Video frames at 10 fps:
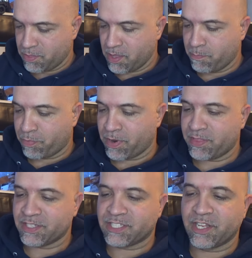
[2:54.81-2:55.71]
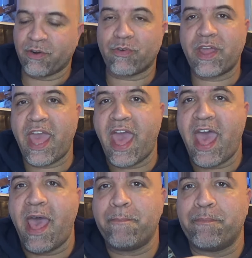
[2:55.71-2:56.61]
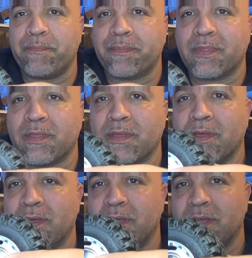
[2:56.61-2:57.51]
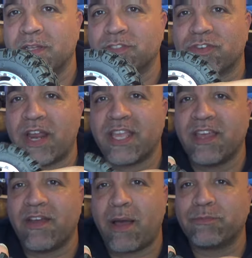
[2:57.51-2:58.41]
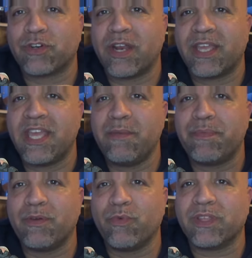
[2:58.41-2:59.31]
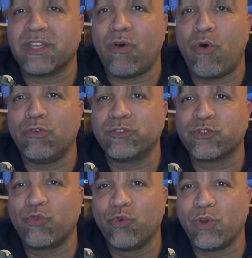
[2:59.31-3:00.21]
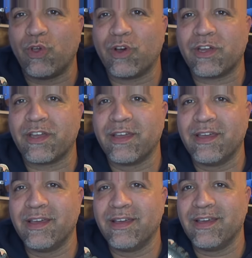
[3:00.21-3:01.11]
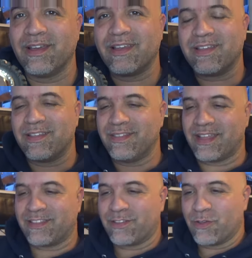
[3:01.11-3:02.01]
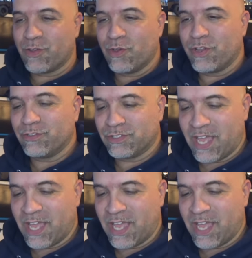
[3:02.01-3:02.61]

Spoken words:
they bring this little cap. I'm trying to keep it with the old school look that the Toyota used